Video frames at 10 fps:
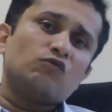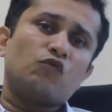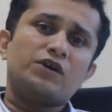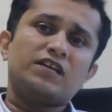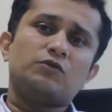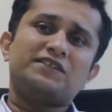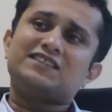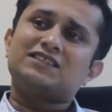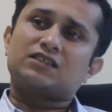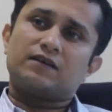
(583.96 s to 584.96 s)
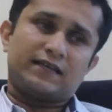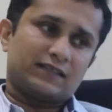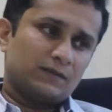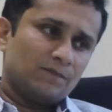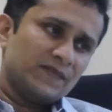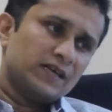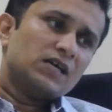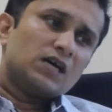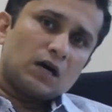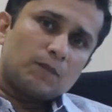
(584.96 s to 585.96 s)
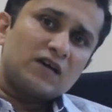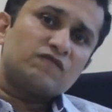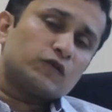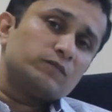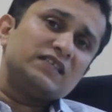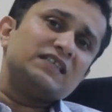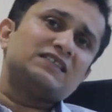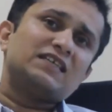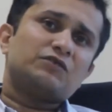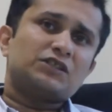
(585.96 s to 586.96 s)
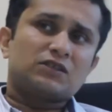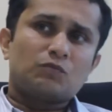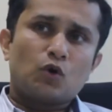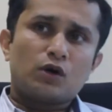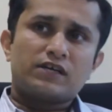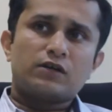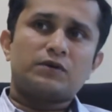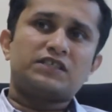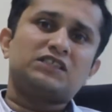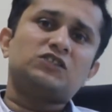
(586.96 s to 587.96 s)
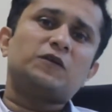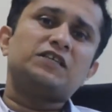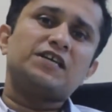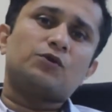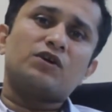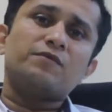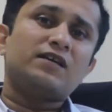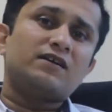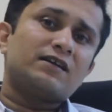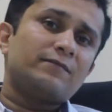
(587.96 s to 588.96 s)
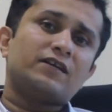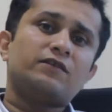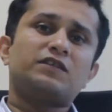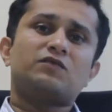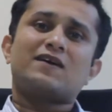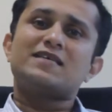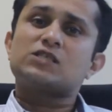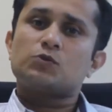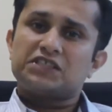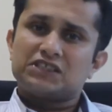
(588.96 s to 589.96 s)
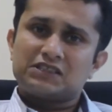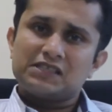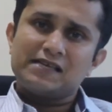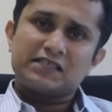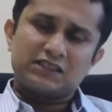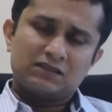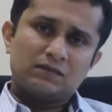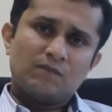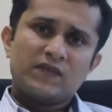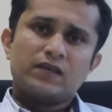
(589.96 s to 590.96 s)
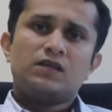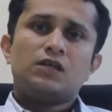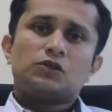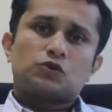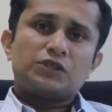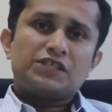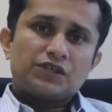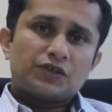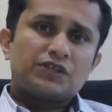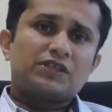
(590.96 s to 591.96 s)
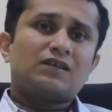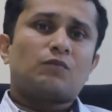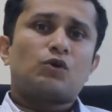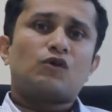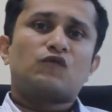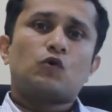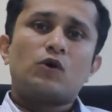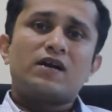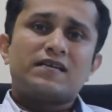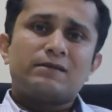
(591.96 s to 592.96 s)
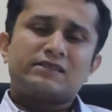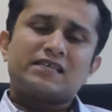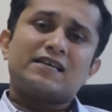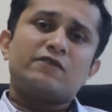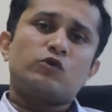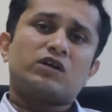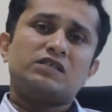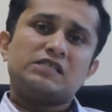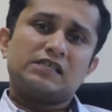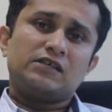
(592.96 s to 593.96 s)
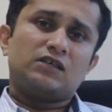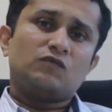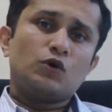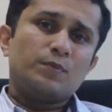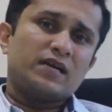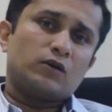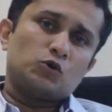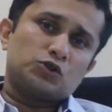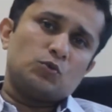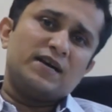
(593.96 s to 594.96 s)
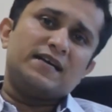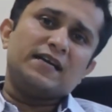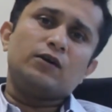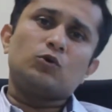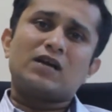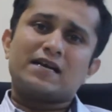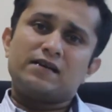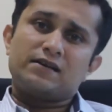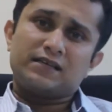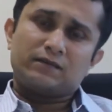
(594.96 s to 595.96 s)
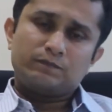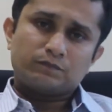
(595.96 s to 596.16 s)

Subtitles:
to 14 questions correct. Apart from these, there were some moderate questions, but they could have been attempted with wise question selection. So here the number of good attempts that I would consider would be close to 18 to 19.